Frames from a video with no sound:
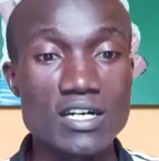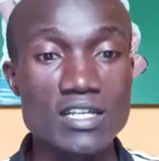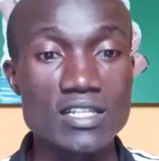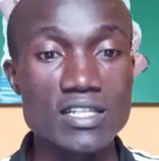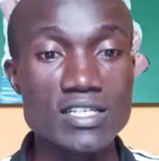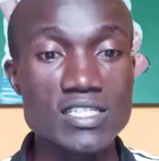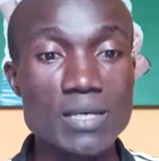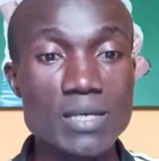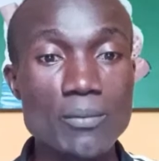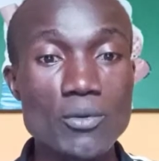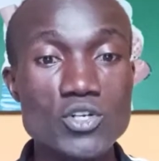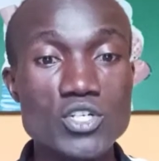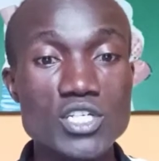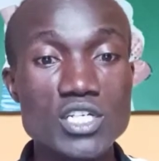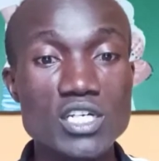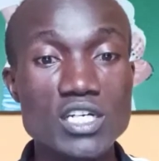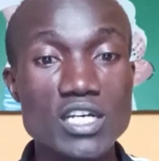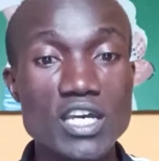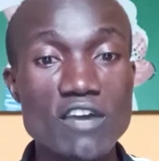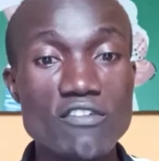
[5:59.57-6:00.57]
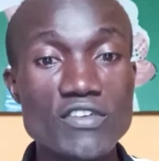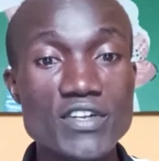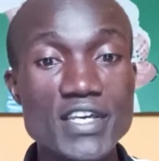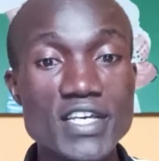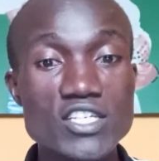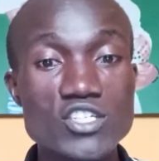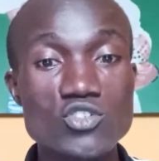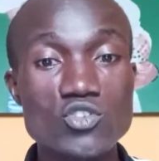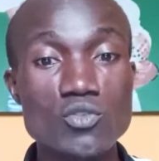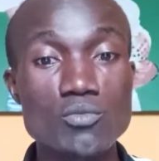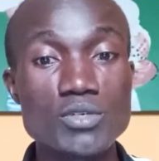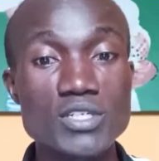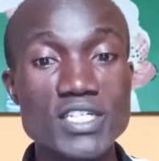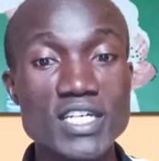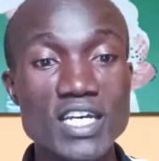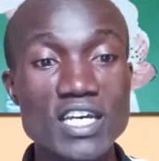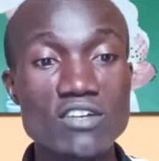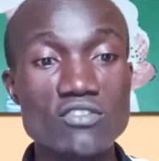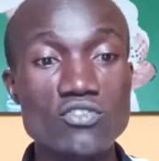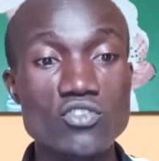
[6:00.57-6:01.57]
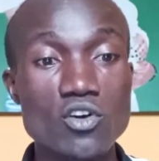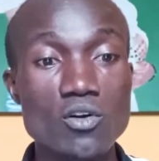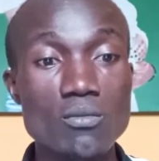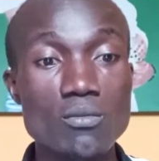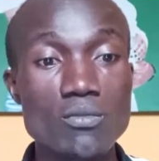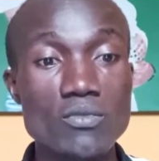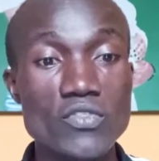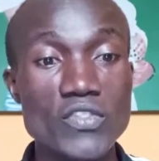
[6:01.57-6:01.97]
The supporting evidence should be taken from